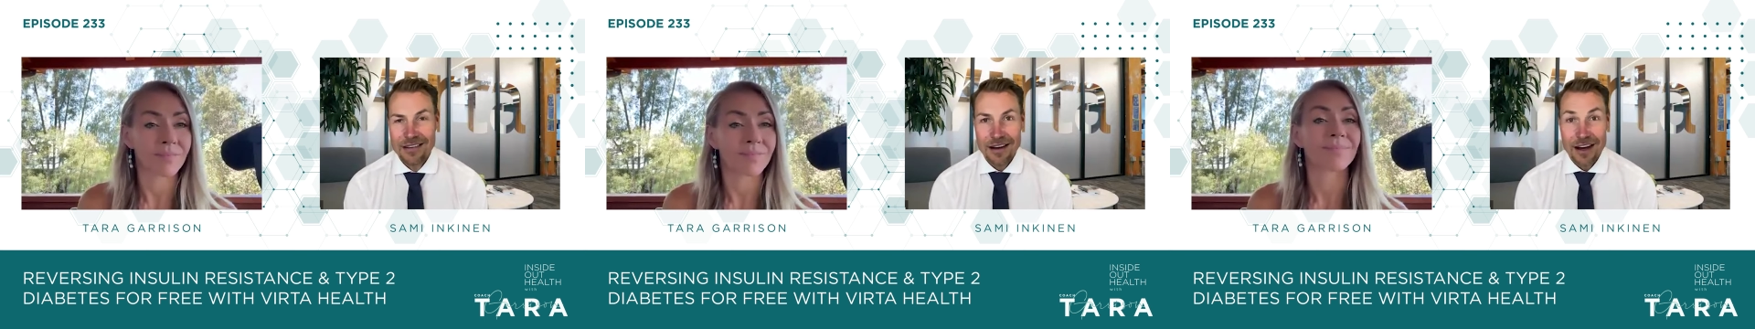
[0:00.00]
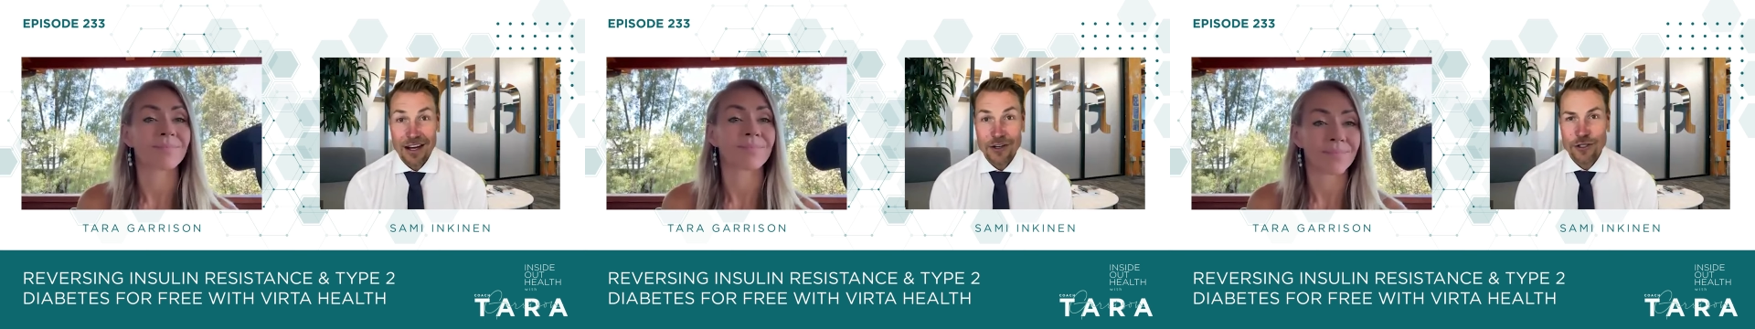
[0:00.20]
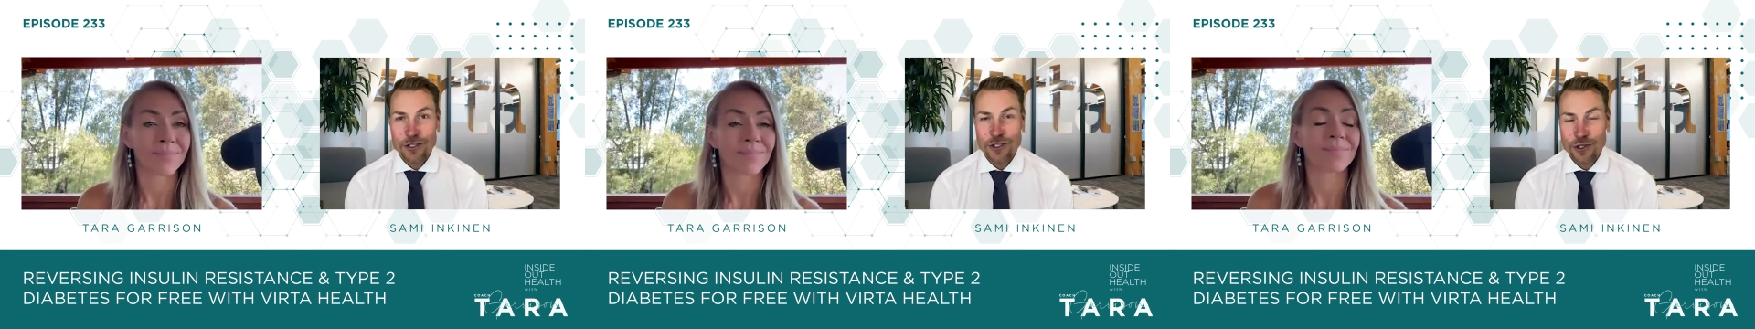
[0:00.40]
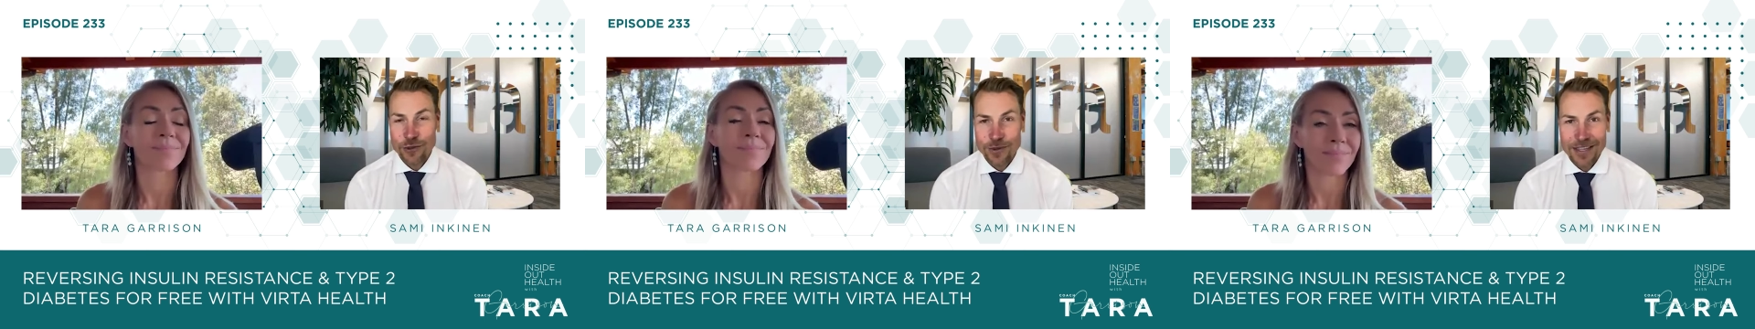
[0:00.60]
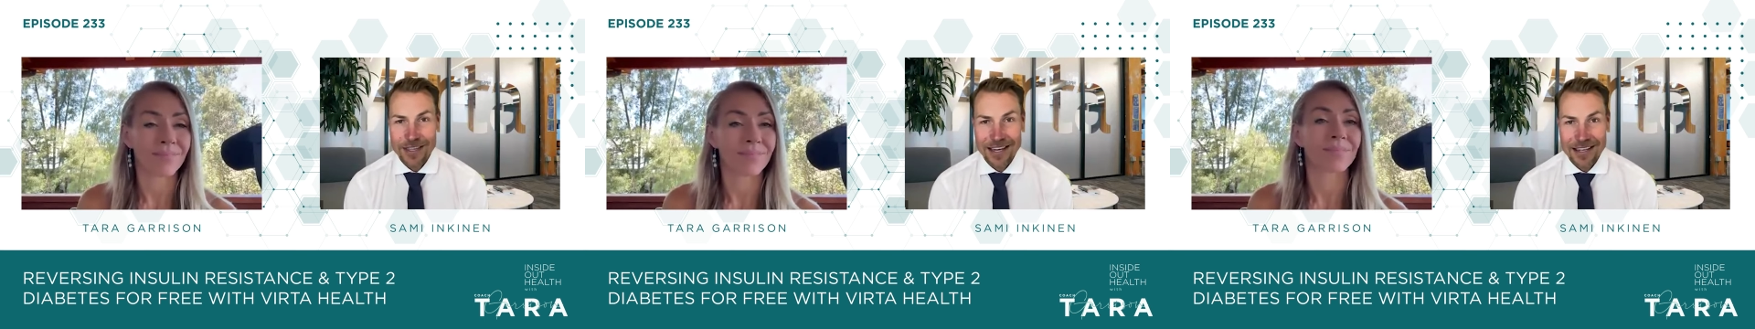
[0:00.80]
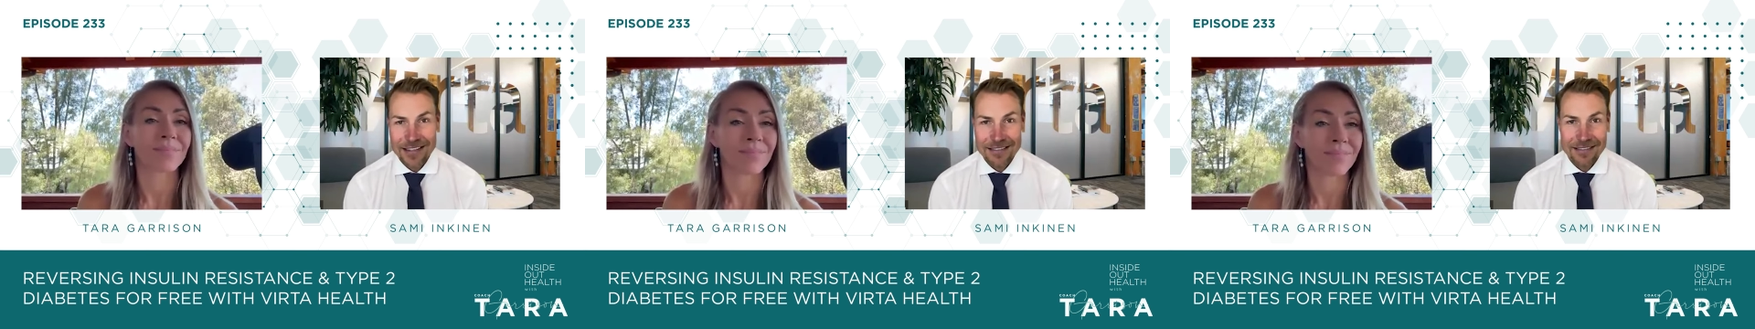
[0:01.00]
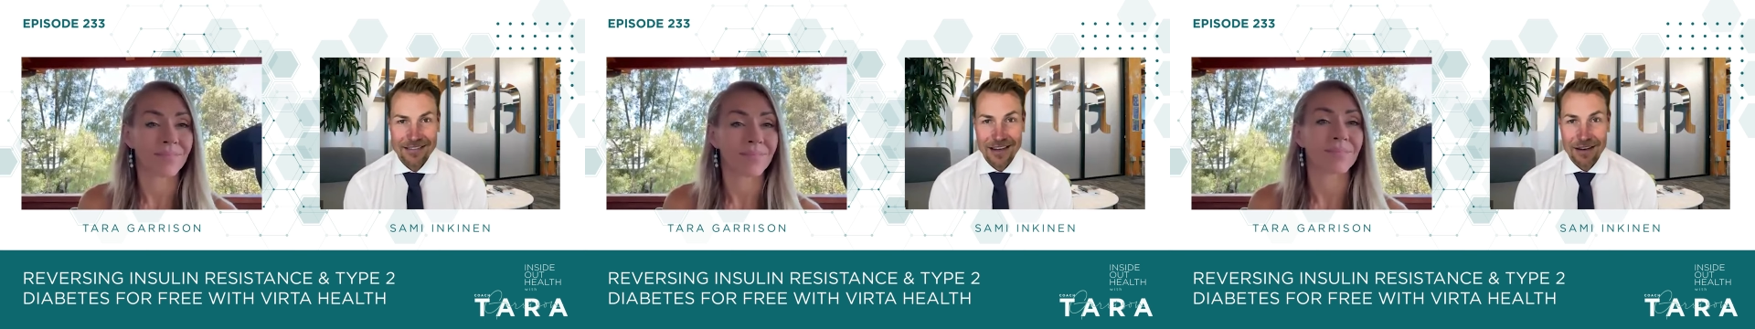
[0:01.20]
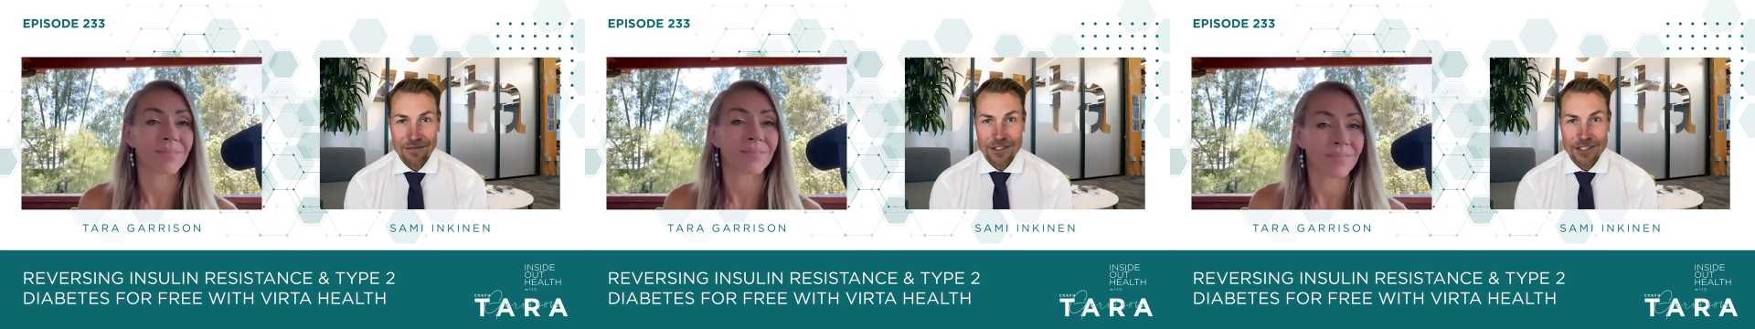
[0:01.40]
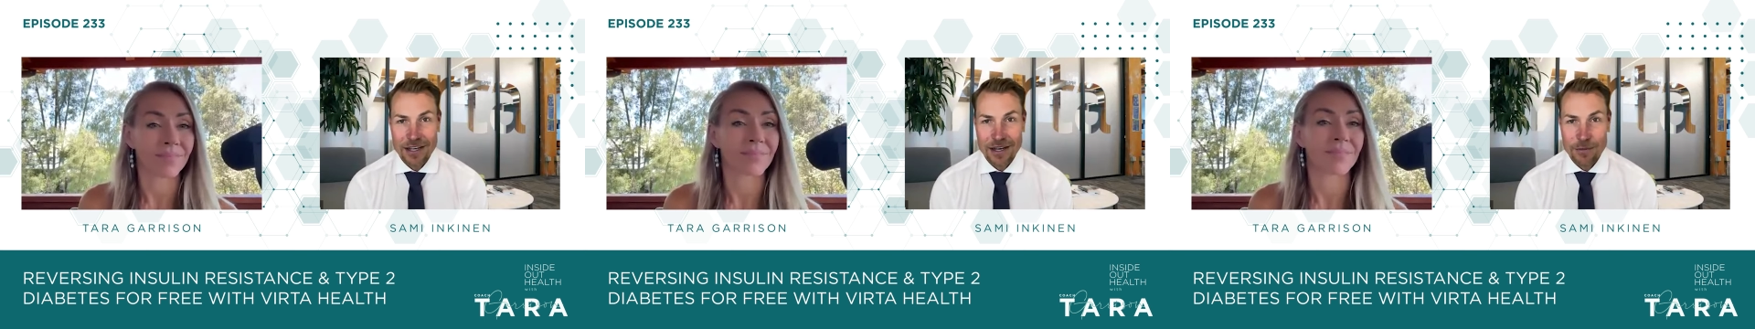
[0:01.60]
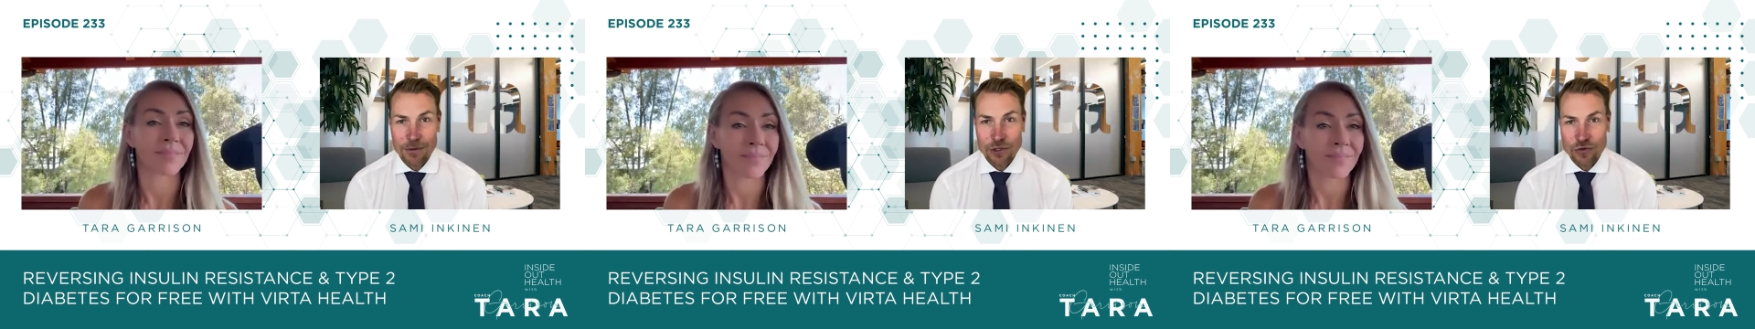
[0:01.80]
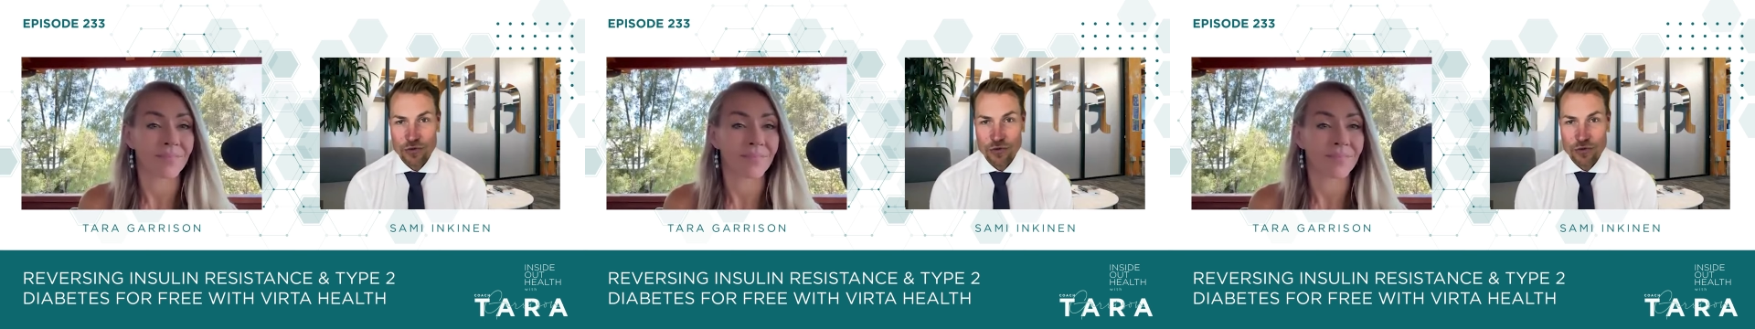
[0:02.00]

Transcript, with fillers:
Speaker 1: understood that obviously I was